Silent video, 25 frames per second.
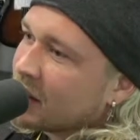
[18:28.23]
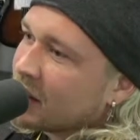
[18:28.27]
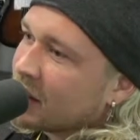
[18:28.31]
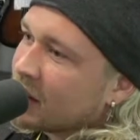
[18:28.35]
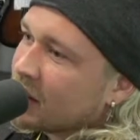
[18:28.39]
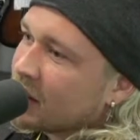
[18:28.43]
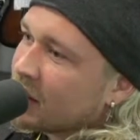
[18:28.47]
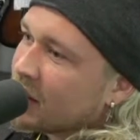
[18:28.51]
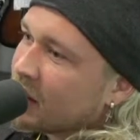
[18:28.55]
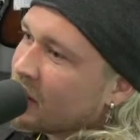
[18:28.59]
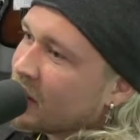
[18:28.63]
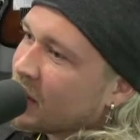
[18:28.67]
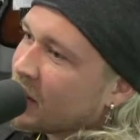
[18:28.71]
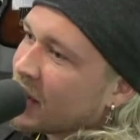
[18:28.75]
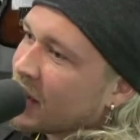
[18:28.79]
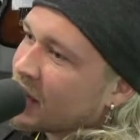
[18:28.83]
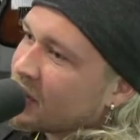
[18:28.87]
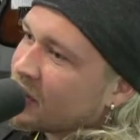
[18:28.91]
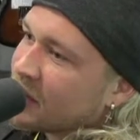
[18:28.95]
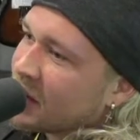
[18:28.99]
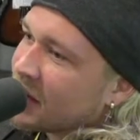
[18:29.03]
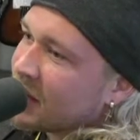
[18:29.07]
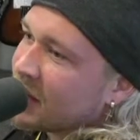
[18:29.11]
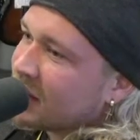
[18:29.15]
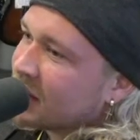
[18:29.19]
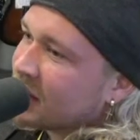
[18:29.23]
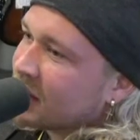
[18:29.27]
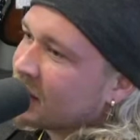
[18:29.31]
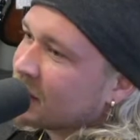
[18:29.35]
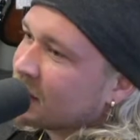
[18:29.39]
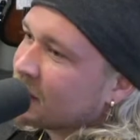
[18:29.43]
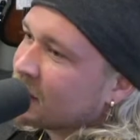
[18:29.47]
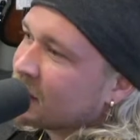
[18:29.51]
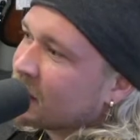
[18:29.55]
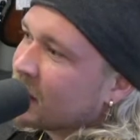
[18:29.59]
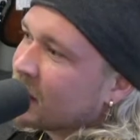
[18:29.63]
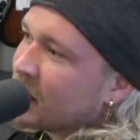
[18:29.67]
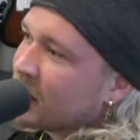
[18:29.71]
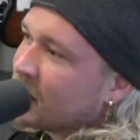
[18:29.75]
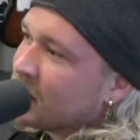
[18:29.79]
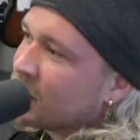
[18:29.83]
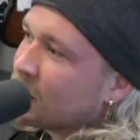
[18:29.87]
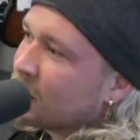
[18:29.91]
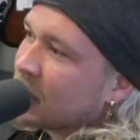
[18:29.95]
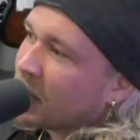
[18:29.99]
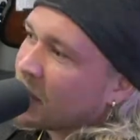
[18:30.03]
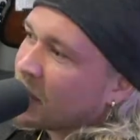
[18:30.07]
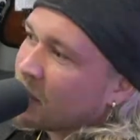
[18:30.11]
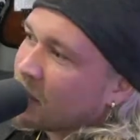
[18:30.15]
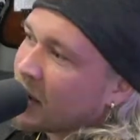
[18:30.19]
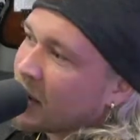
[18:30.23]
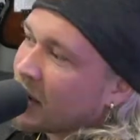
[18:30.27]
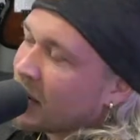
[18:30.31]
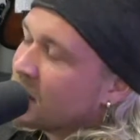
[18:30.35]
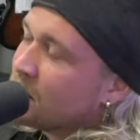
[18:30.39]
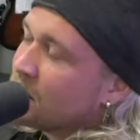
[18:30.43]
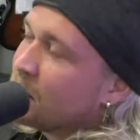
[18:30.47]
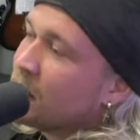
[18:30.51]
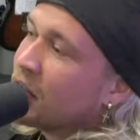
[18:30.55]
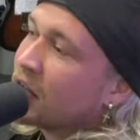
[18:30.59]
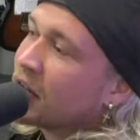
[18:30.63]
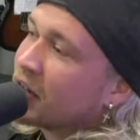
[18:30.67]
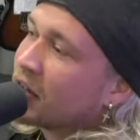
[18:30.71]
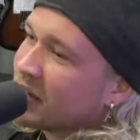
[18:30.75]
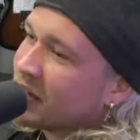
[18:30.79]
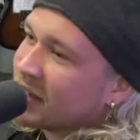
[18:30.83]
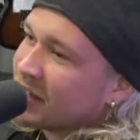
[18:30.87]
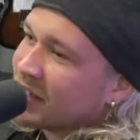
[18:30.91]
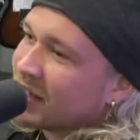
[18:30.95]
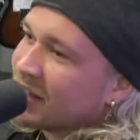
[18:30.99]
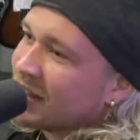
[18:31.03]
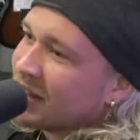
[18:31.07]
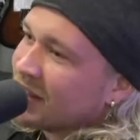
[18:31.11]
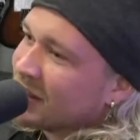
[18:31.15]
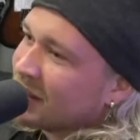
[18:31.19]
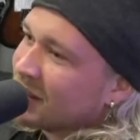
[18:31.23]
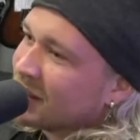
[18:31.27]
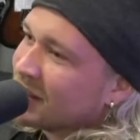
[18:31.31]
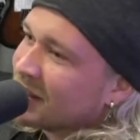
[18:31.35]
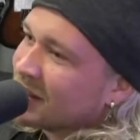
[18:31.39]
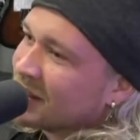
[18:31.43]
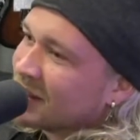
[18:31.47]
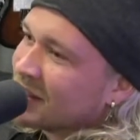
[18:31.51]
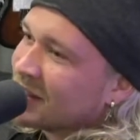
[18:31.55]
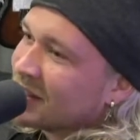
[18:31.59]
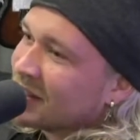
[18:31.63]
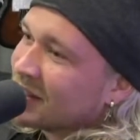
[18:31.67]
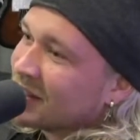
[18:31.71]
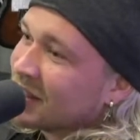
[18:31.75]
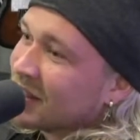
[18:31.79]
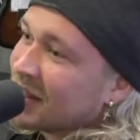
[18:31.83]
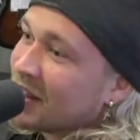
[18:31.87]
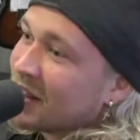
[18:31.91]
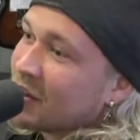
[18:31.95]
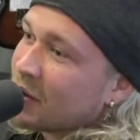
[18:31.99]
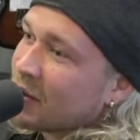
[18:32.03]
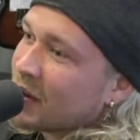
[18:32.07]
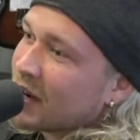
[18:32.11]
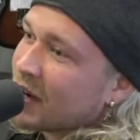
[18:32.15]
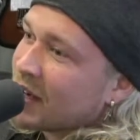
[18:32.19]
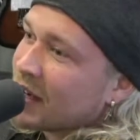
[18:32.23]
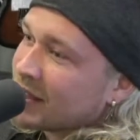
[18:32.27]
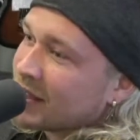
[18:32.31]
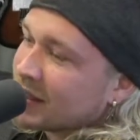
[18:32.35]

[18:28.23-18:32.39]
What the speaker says: You have no catchphrase. It's a work in progress. It's booger until otherwise.